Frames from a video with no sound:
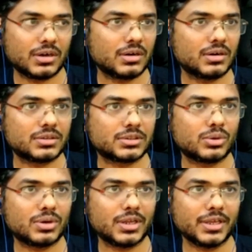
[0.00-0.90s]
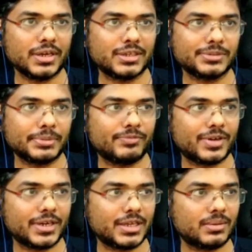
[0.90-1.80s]
So I think it has
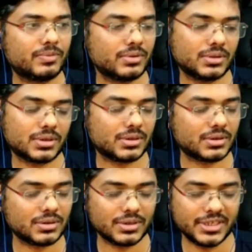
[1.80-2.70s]
been very helpful that